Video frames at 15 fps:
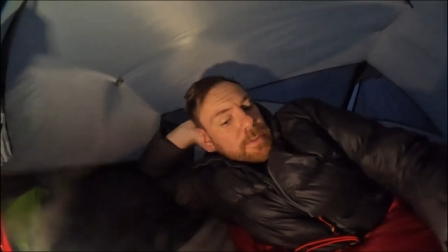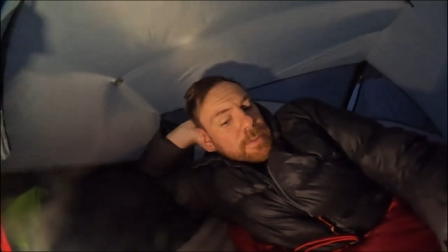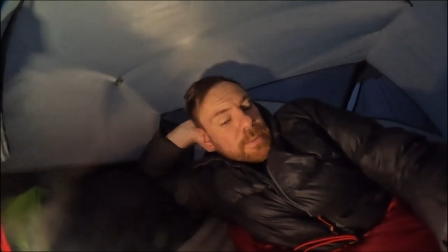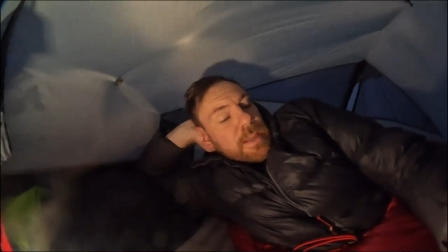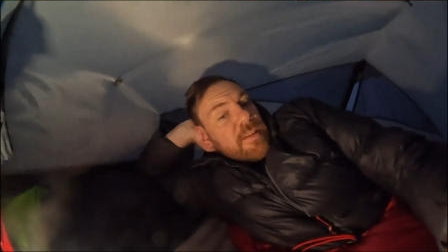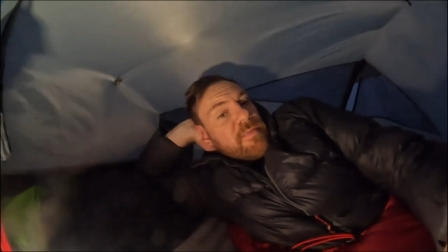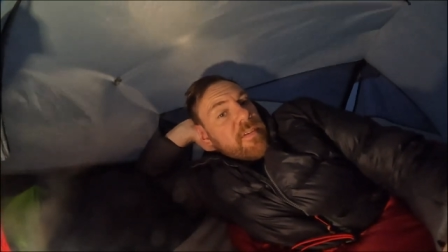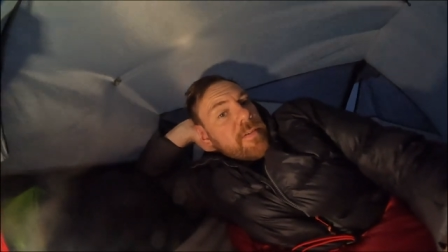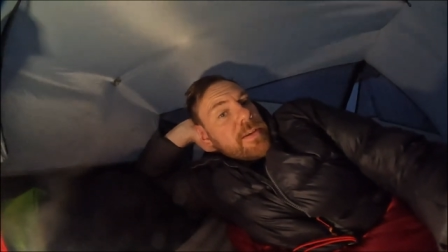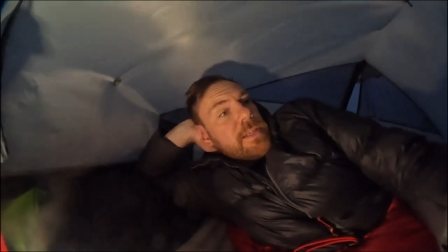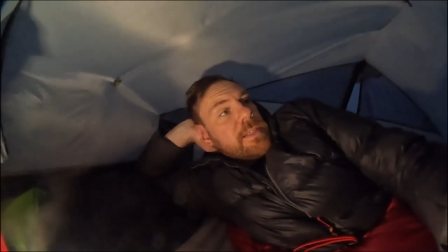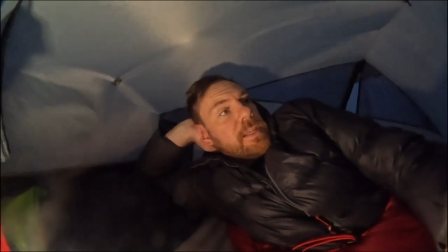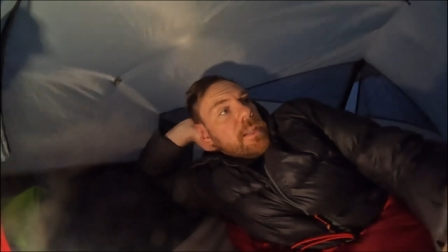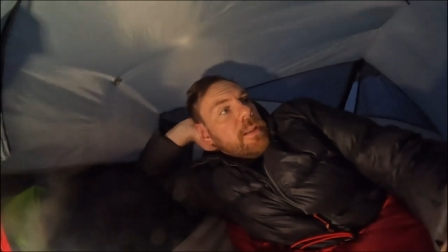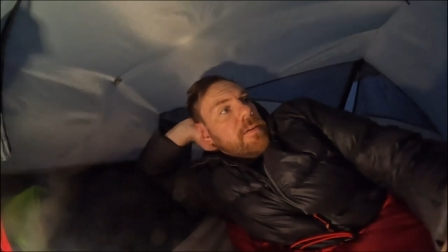Stayed very
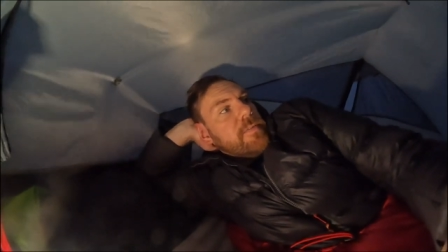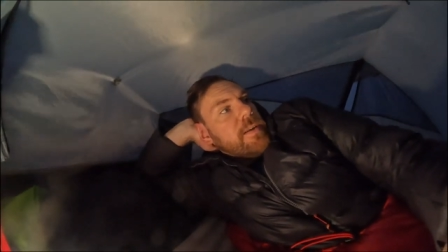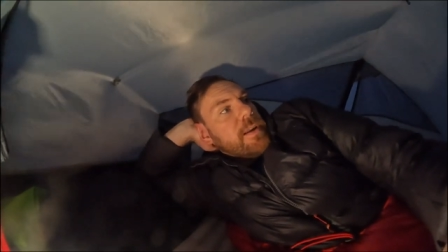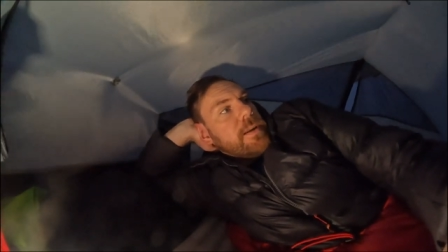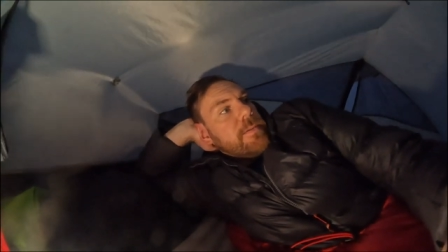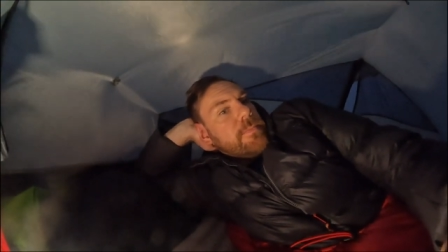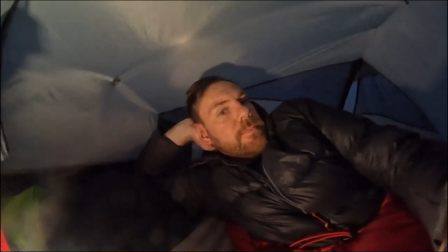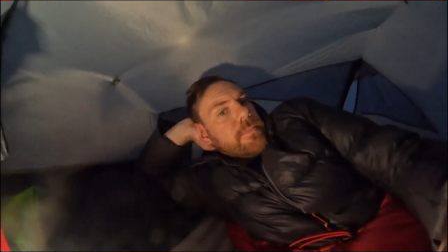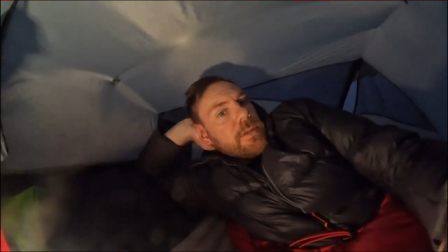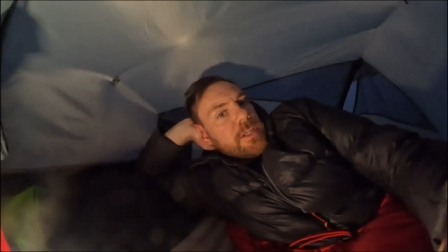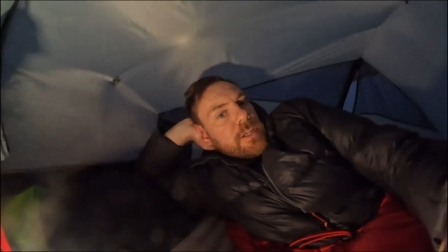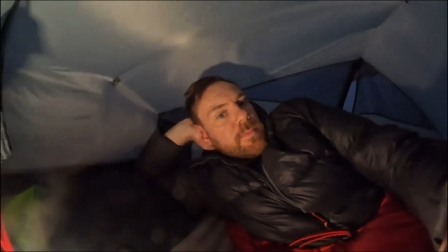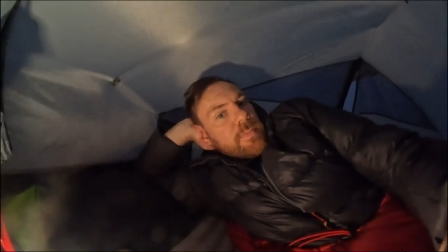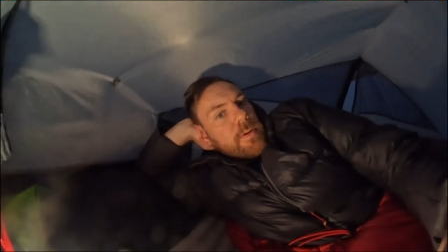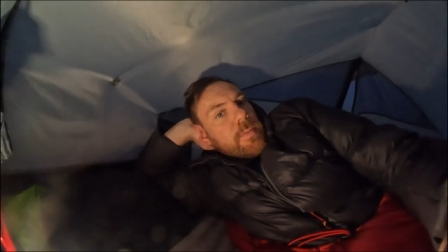still overnight.
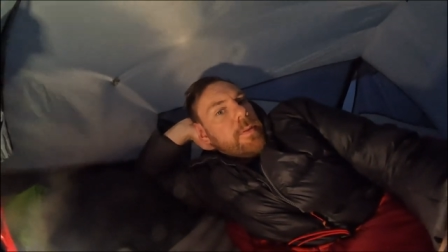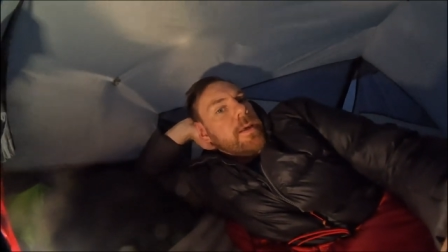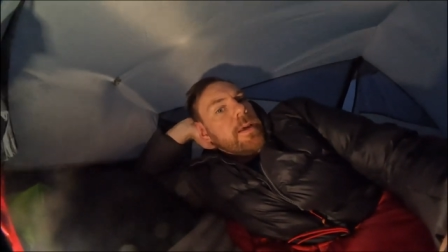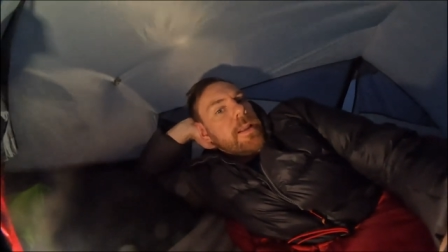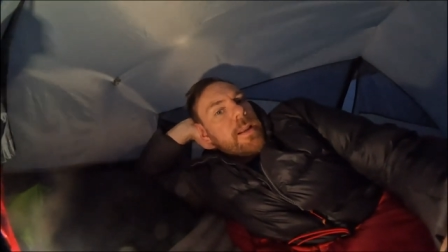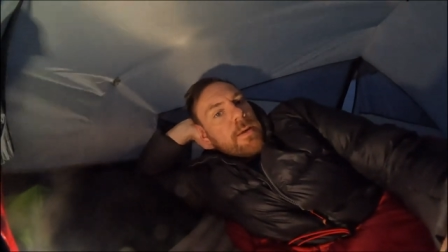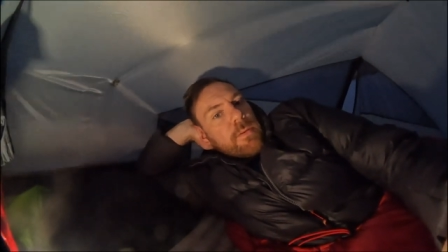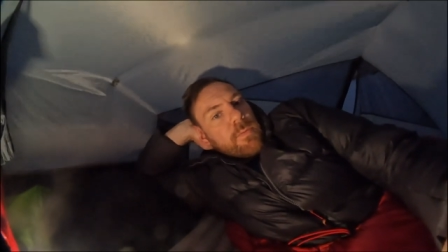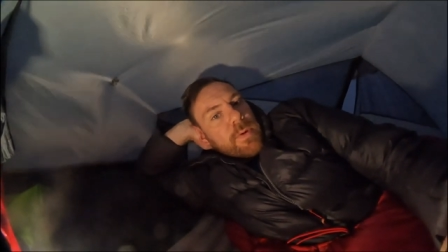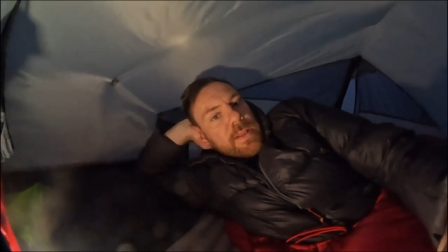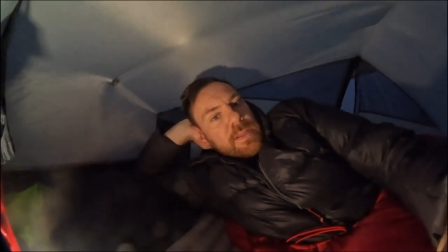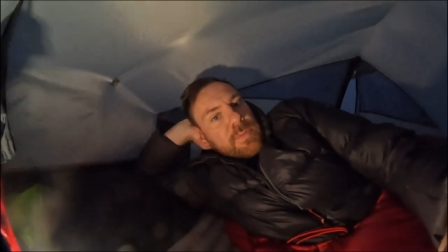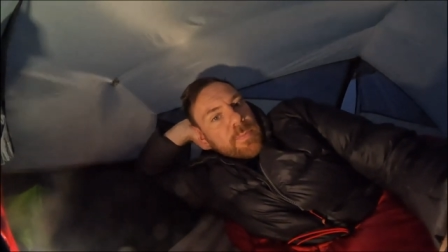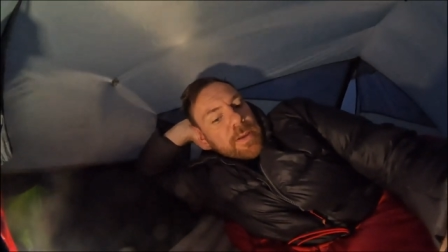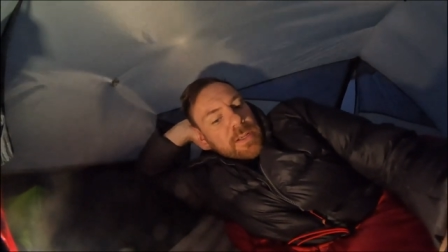As you can probably hear now, the
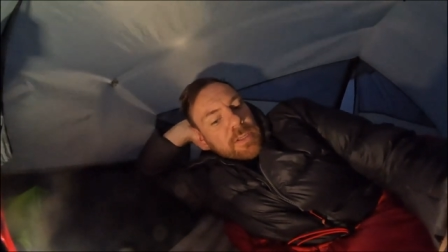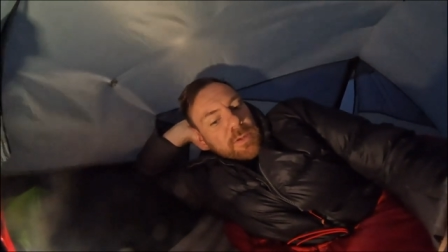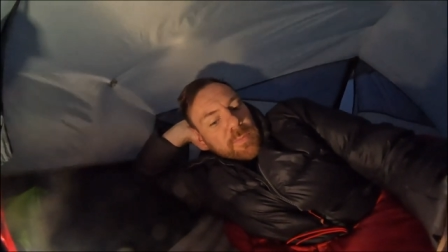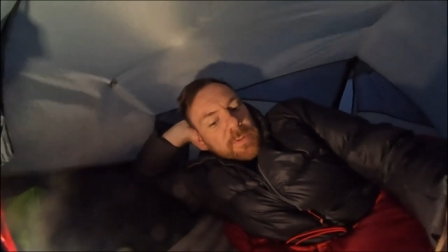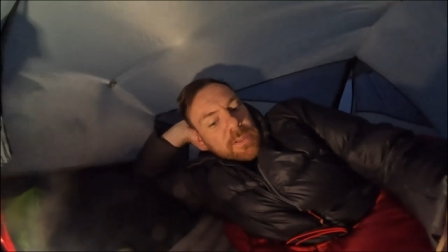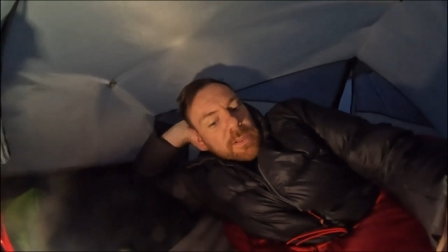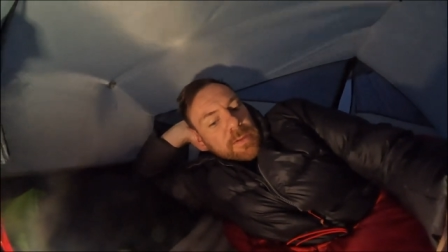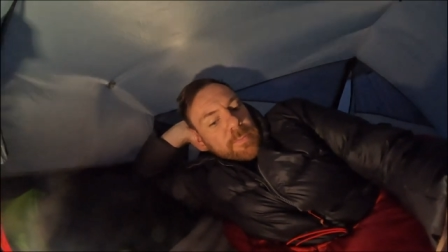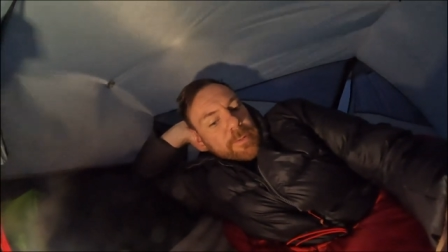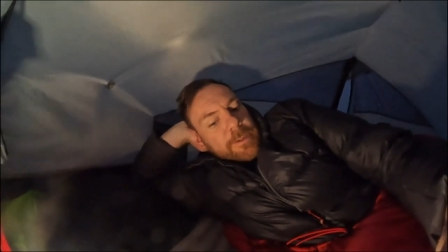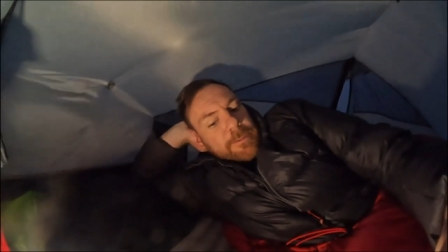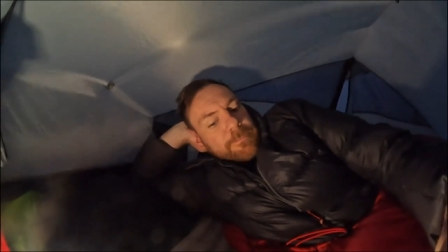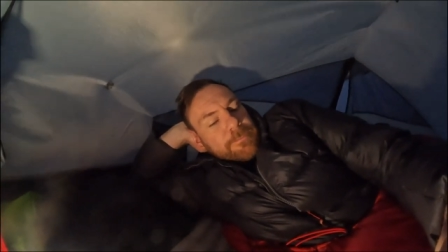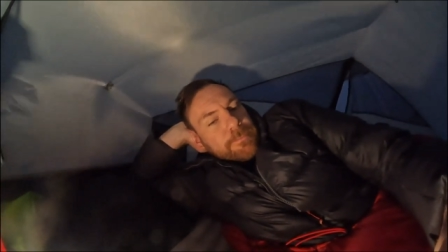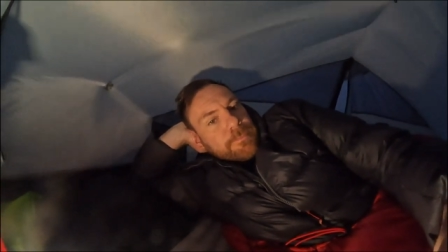wind's picked up a little bit.